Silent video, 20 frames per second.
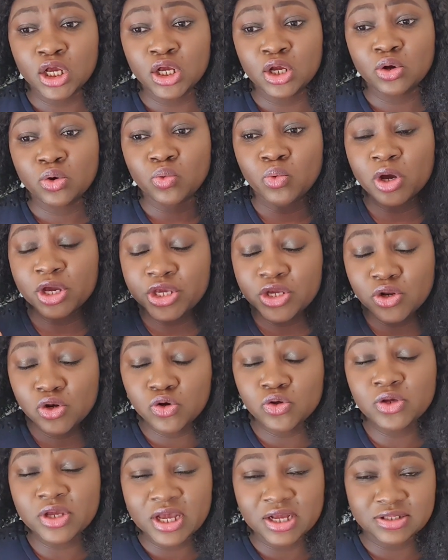when you
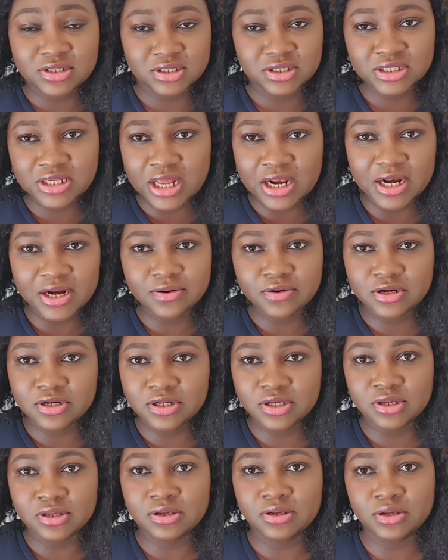look at the salary
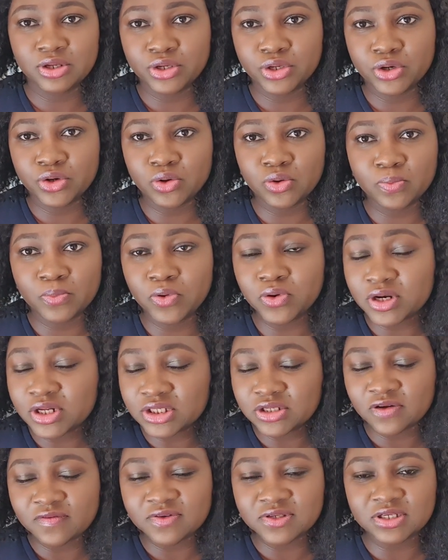the
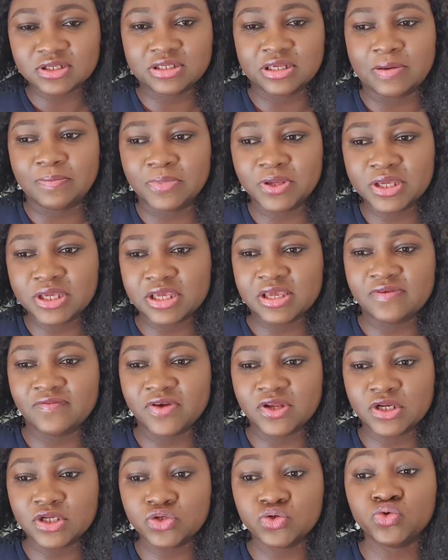police officers have been
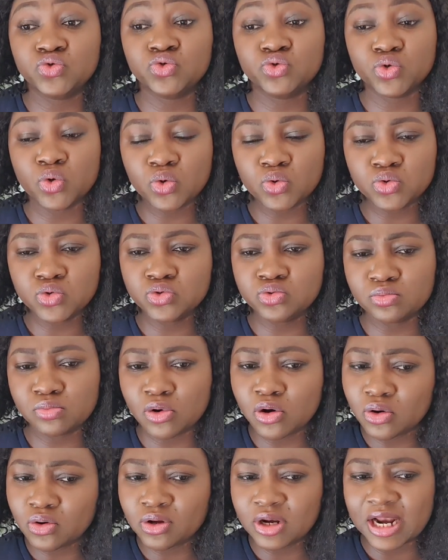given is so
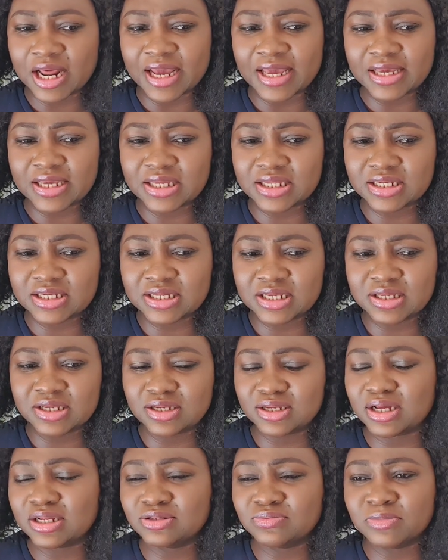small, like,
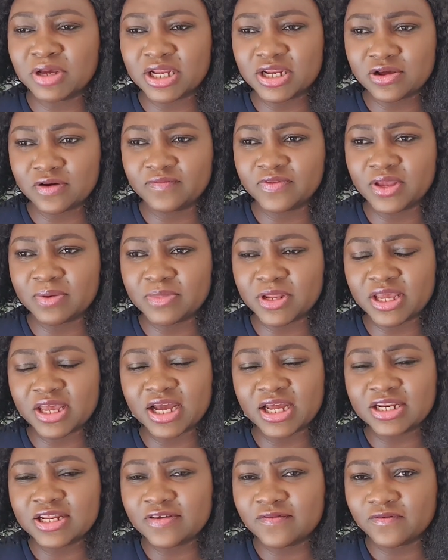and many of them, they
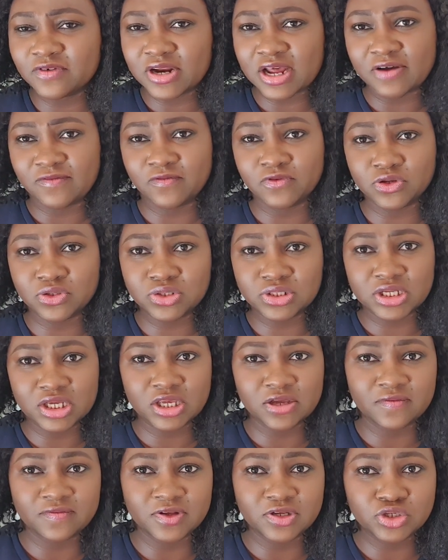can't even afford to take
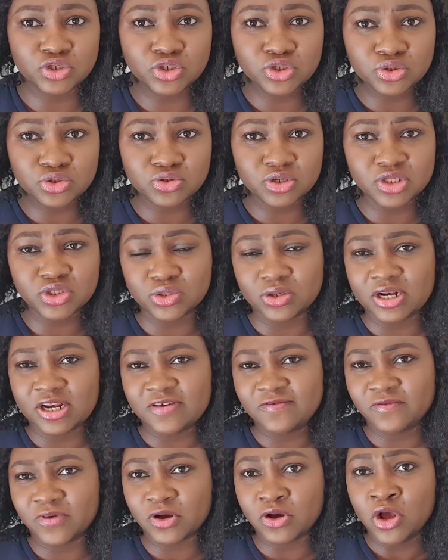care of their children, to
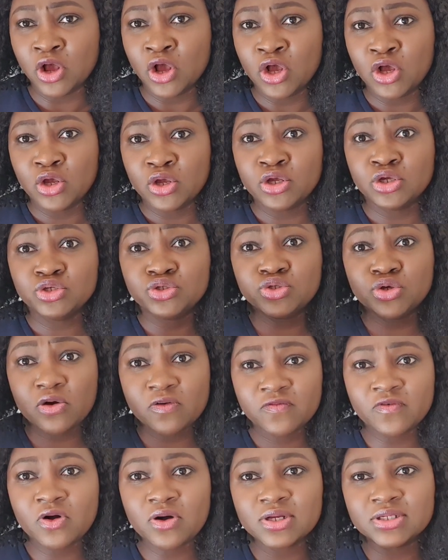live well. So
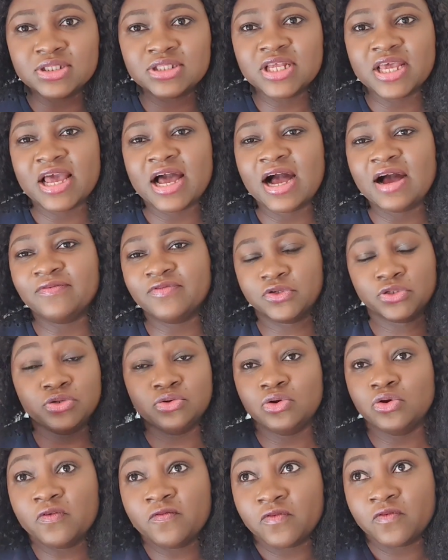of course they have to
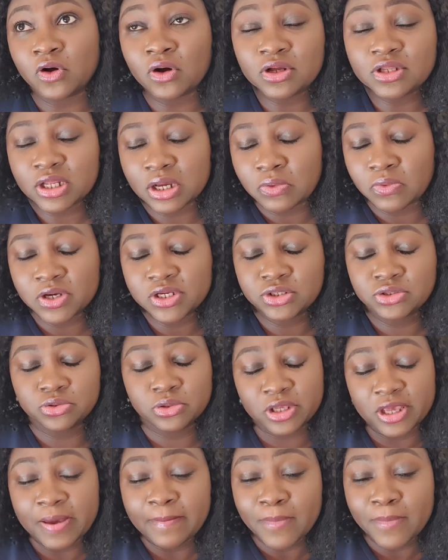look for other ways to
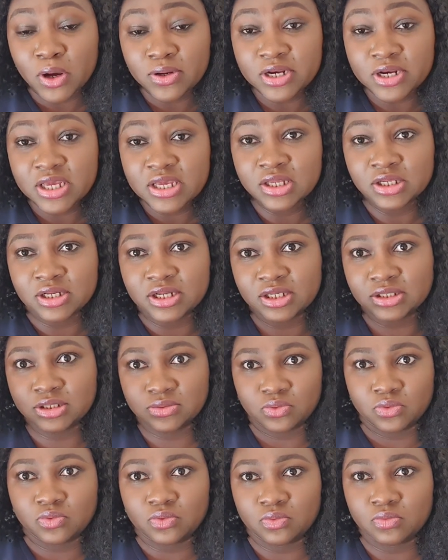get money.
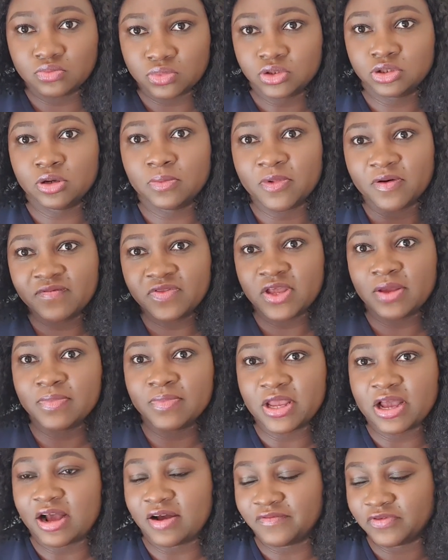That's some of them,
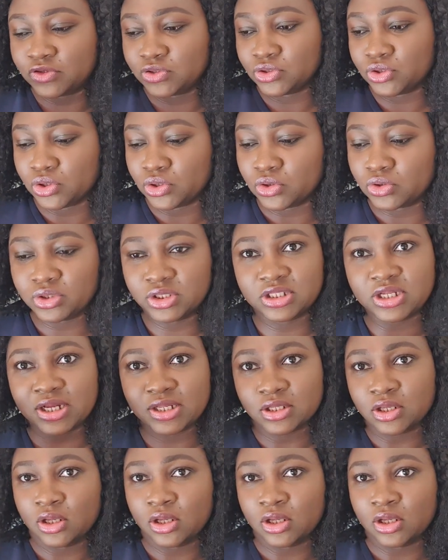they have to start